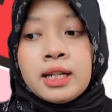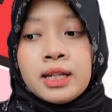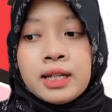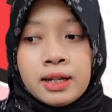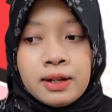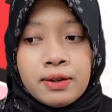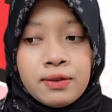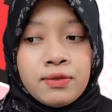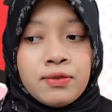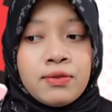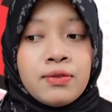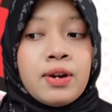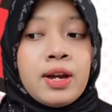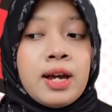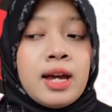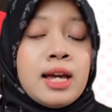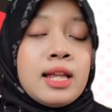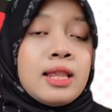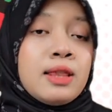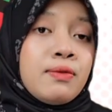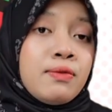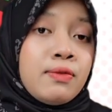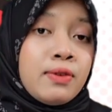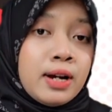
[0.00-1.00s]
give
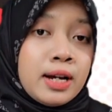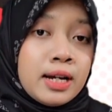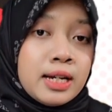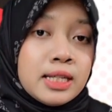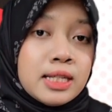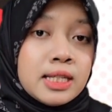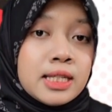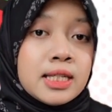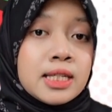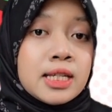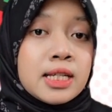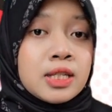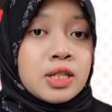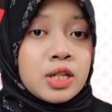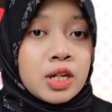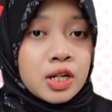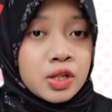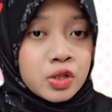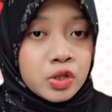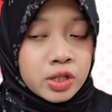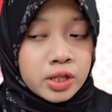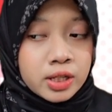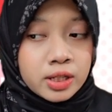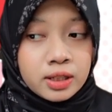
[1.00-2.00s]
advice,
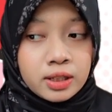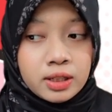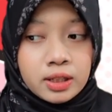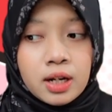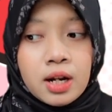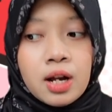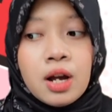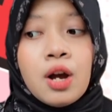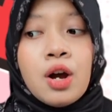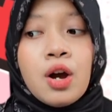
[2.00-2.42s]
suggestion,